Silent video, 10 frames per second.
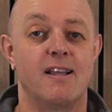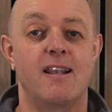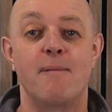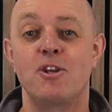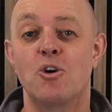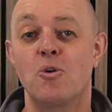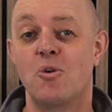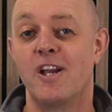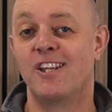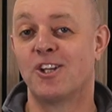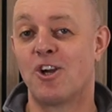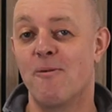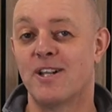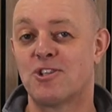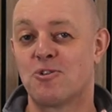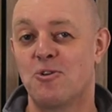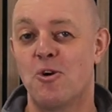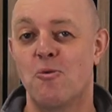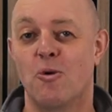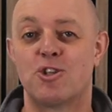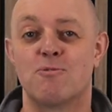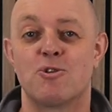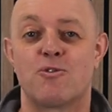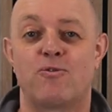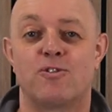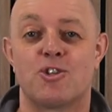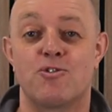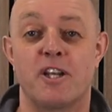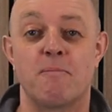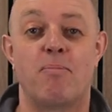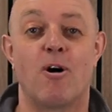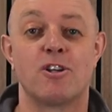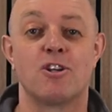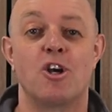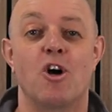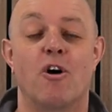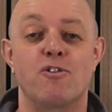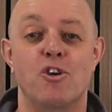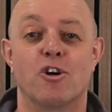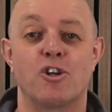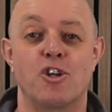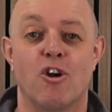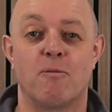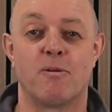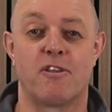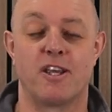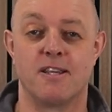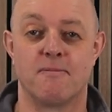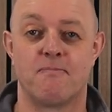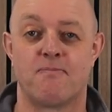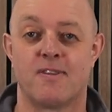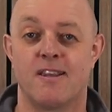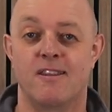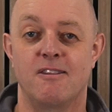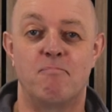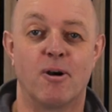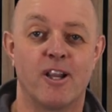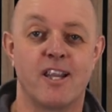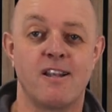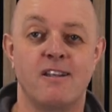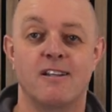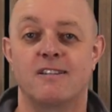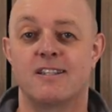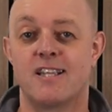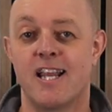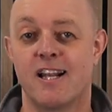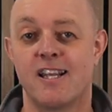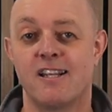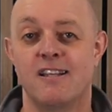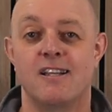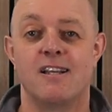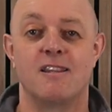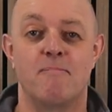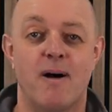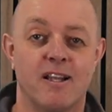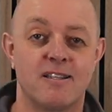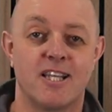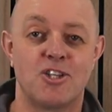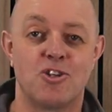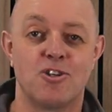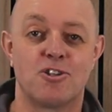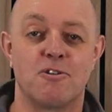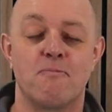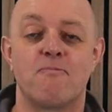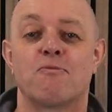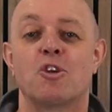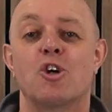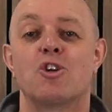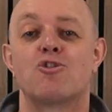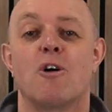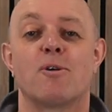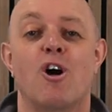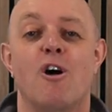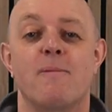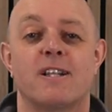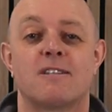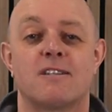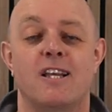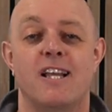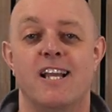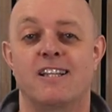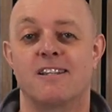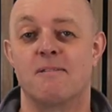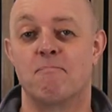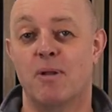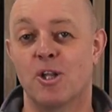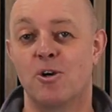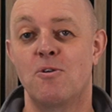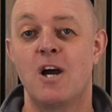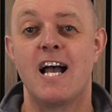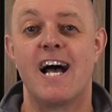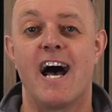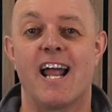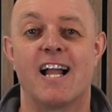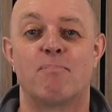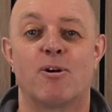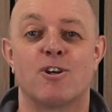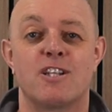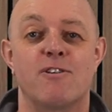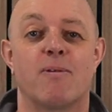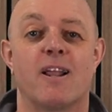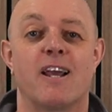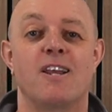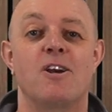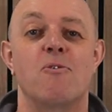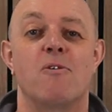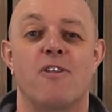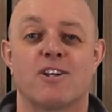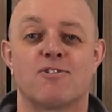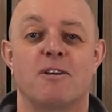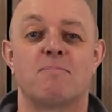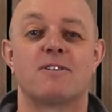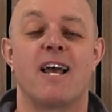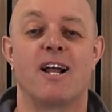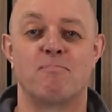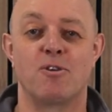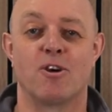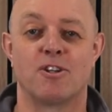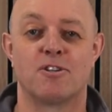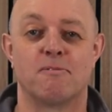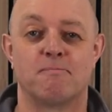Let me know in the comments what's the most frustrating part of your neuropathy. The burning, the tingling, the balance issues. Drop a comment in below and I'll personally reply with extra tips to help you out.